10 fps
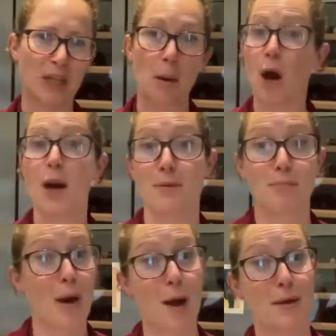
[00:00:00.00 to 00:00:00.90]

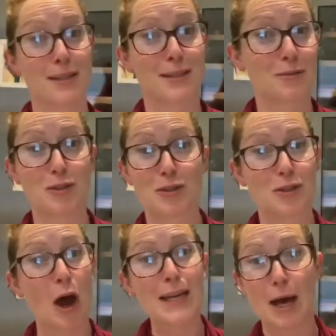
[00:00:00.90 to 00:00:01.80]
a
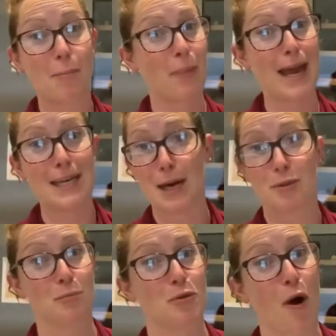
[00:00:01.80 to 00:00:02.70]
signed up, paid
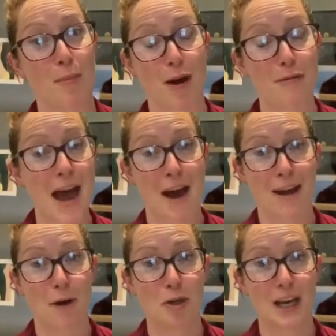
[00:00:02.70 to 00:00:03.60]
up subscriber
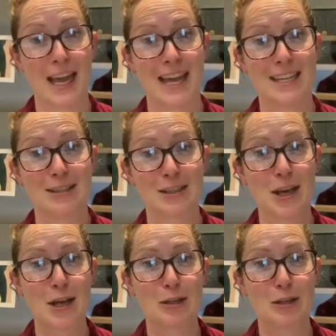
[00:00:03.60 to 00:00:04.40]
of how good it is.